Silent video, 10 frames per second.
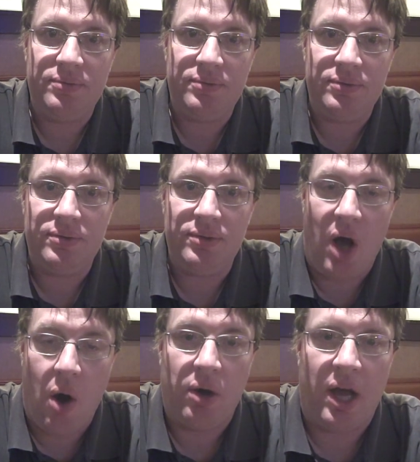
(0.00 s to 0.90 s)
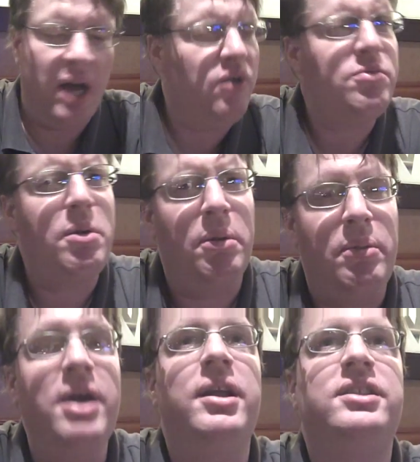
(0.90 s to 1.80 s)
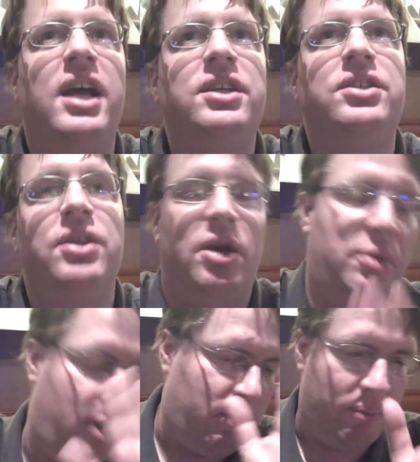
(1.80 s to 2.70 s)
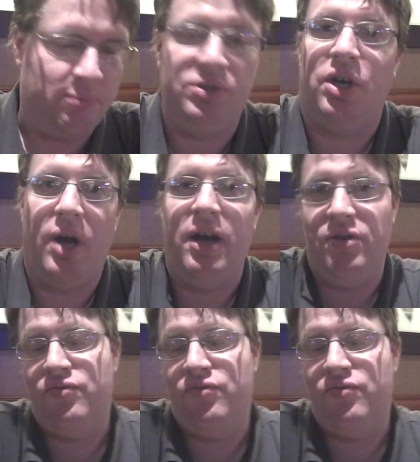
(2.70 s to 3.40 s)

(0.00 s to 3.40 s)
moments. Oh, okay. Yeah. I don't remember. Mine actually, no, I'll share. I